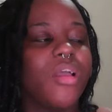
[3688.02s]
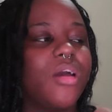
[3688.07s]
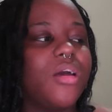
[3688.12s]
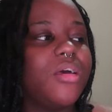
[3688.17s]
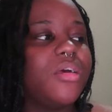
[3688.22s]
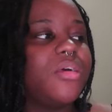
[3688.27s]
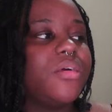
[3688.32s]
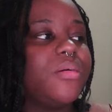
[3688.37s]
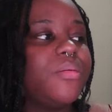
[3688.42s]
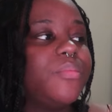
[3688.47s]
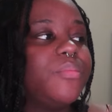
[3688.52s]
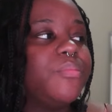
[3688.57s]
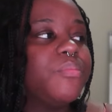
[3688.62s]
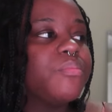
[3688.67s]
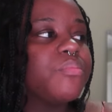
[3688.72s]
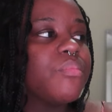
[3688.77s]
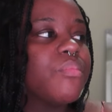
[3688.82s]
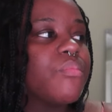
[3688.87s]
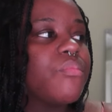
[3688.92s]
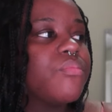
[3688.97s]

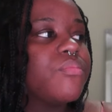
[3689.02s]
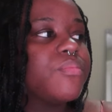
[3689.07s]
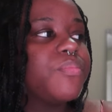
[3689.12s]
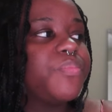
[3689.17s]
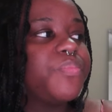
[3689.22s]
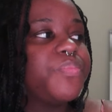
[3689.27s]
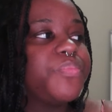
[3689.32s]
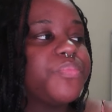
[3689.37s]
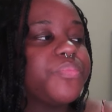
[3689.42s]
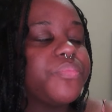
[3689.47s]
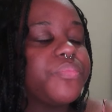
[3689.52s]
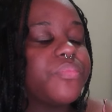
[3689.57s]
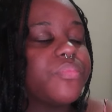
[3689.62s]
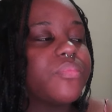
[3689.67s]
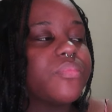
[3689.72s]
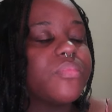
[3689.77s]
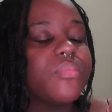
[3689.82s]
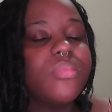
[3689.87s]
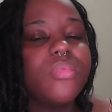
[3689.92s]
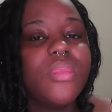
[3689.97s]

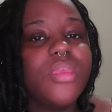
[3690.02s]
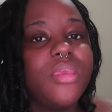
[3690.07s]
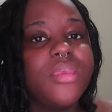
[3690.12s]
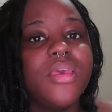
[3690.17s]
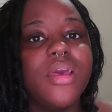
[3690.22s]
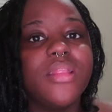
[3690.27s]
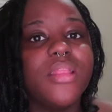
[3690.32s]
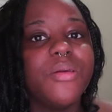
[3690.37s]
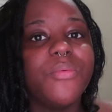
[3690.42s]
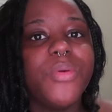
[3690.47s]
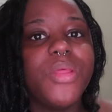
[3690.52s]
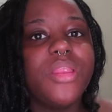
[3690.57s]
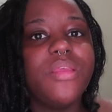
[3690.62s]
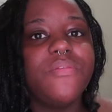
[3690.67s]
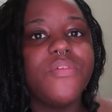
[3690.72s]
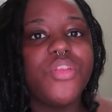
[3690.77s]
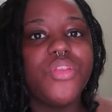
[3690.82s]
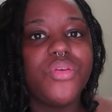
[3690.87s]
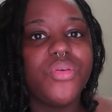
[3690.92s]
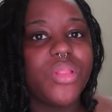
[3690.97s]
Yeah, like we didn't
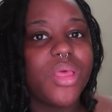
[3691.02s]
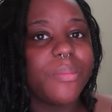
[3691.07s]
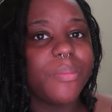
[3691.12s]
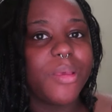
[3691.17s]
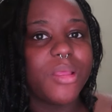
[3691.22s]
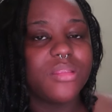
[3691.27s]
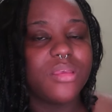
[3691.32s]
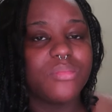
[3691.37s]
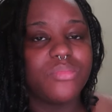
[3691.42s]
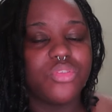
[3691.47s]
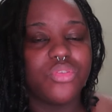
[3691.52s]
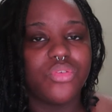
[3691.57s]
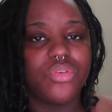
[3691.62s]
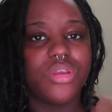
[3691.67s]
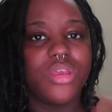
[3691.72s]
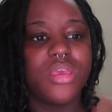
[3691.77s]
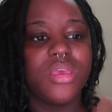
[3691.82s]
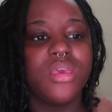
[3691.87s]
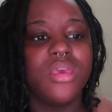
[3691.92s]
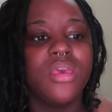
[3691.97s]
even do like bedtime
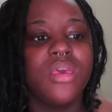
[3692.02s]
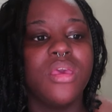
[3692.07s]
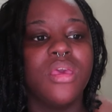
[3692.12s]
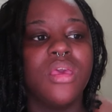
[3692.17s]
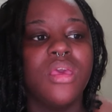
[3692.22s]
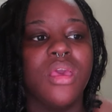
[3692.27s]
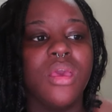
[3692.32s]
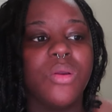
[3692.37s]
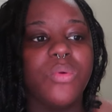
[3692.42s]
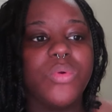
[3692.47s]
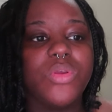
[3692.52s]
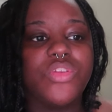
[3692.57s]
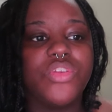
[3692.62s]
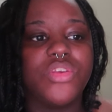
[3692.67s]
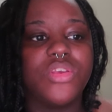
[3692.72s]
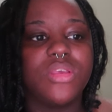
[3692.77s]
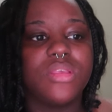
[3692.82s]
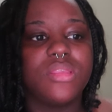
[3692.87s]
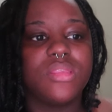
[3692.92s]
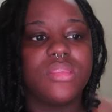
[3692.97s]
story, which
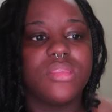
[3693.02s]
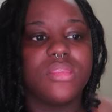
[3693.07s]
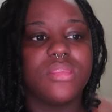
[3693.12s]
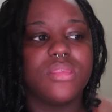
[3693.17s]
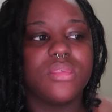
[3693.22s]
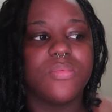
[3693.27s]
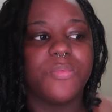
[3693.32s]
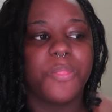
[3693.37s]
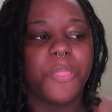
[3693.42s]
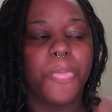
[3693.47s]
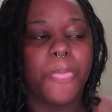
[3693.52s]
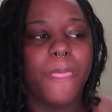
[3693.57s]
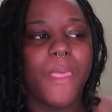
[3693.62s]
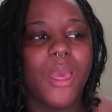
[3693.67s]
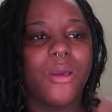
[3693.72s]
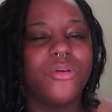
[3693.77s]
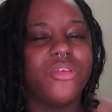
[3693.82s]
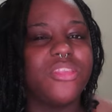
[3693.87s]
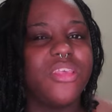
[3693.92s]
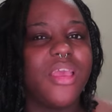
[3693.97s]
is,
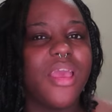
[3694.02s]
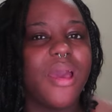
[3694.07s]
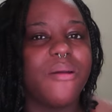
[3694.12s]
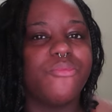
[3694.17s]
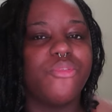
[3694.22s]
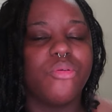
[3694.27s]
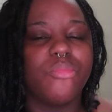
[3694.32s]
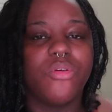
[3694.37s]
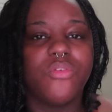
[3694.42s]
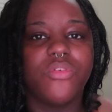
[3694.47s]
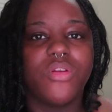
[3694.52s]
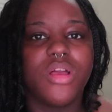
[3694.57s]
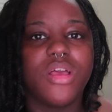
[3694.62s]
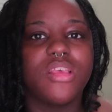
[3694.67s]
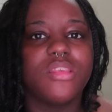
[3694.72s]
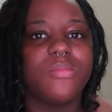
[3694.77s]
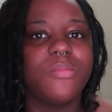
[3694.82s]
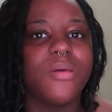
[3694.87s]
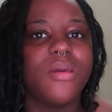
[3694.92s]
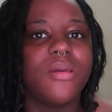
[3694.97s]
I won't say abnormal for
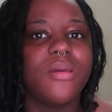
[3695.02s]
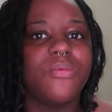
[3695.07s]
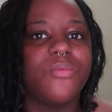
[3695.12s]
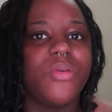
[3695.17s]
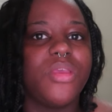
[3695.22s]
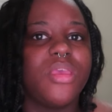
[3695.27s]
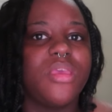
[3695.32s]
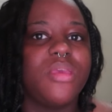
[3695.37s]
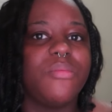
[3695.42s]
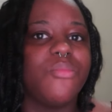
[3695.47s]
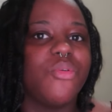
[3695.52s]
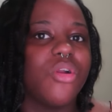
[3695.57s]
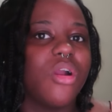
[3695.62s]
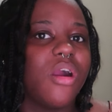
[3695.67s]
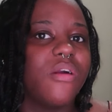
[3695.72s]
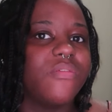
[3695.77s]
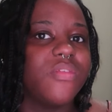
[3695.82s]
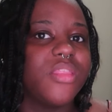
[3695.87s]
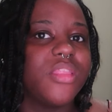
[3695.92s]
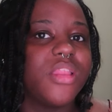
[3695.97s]
us, but we more
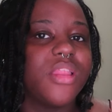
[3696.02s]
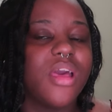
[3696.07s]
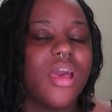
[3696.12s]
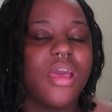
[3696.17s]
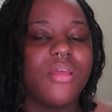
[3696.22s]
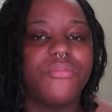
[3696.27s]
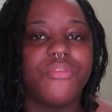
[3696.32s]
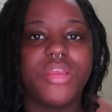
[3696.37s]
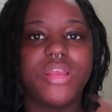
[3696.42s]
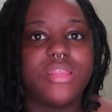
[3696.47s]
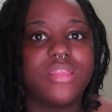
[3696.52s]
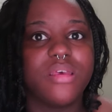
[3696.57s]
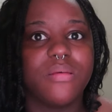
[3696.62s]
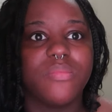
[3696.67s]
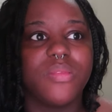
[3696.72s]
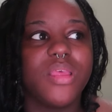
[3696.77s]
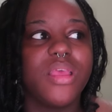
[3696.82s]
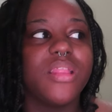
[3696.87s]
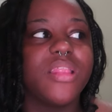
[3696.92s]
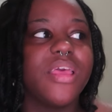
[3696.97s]
often than not read
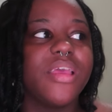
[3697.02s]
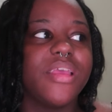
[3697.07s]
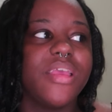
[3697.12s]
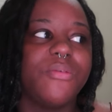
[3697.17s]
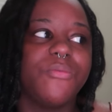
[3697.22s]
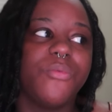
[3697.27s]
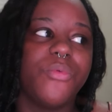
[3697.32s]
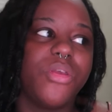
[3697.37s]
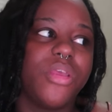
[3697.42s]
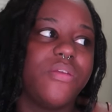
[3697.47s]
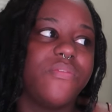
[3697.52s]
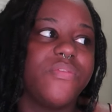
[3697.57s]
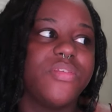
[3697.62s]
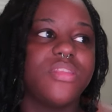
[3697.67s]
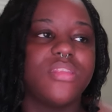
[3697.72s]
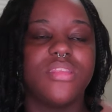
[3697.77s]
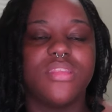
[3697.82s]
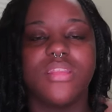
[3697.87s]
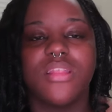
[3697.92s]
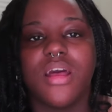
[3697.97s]
something. Like if
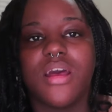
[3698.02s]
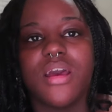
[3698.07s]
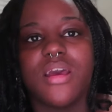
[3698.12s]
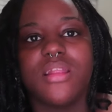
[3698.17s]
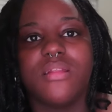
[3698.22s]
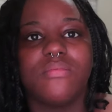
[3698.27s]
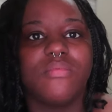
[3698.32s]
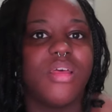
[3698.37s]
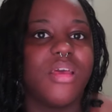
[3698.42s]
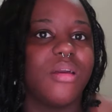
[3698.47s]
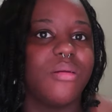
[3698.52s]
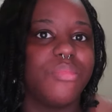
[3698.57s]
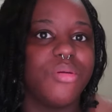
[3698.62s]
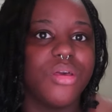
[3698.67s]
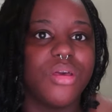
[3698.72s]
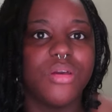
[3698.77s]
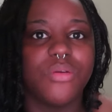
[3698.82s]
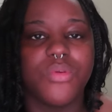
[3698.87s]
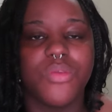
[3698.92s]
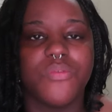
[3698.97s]
it's not like a
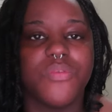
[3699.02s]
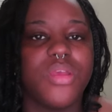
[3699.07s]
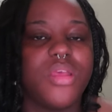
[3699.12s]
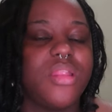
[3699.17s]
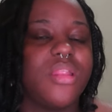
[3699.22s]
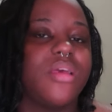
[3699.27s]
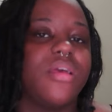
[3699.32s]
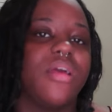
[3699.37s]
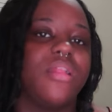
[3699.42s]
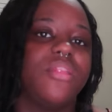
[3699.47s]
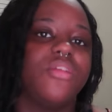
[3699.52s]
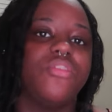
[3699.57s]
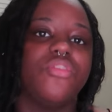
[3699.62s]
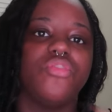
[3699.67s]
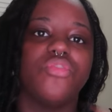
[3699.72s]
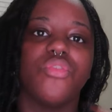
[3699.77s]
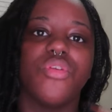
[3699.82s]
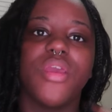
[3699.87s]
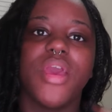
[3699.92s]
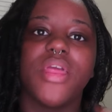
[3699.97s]
book, we read a little
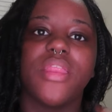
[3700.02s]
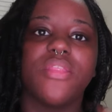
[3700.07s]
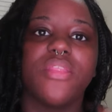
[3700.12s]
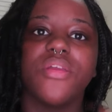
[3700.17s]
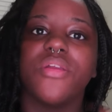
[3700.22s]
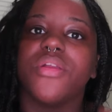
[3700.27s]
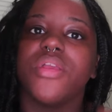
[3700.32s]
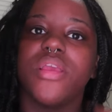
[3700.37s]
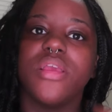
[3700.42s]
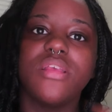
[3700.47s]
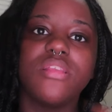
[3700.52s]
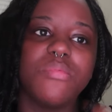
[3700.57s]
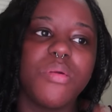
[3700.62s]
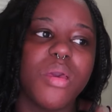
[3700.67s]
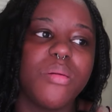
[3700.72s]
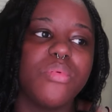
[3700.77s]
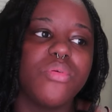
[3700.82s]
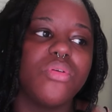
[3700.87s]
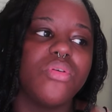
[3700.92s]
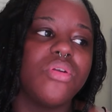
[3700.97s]
story out of their kids'
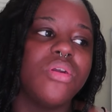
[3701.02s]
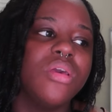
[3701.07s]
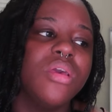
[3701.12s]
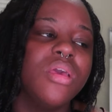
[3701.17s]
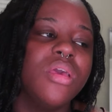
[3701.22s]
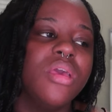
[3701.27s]
Bible.